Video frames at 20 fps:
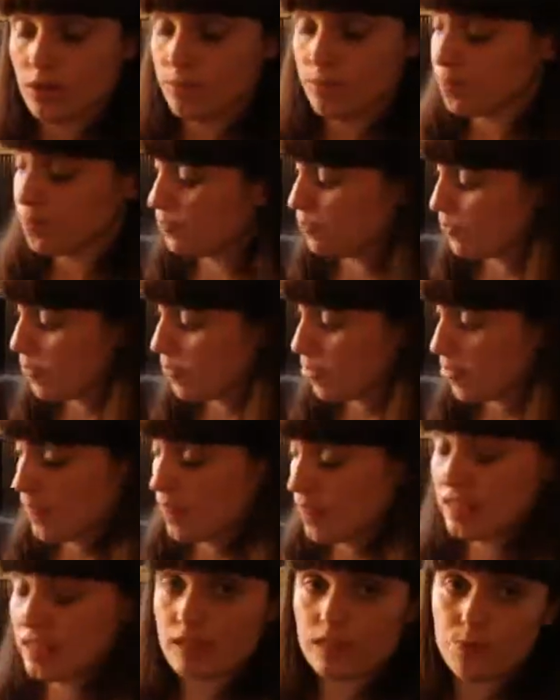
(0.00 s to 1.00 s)
on.
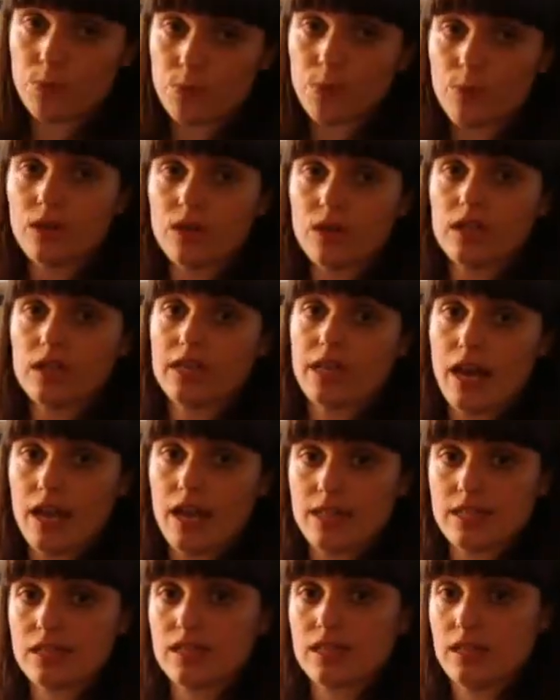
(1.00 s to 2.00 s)
This is really
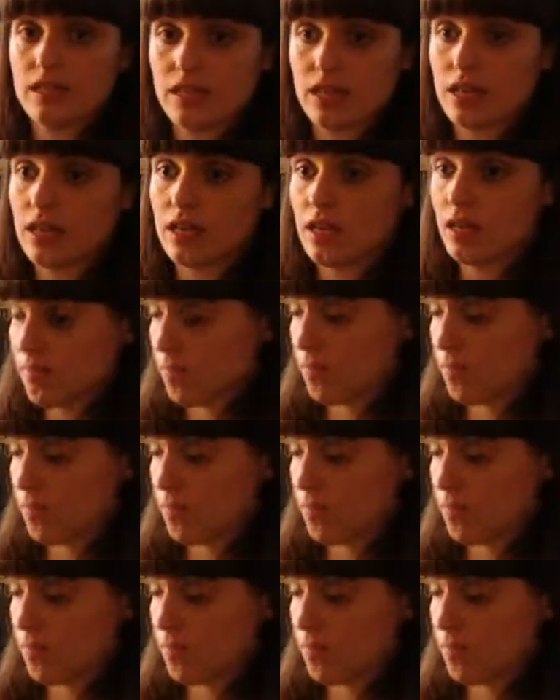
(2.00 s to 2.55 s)
nice thick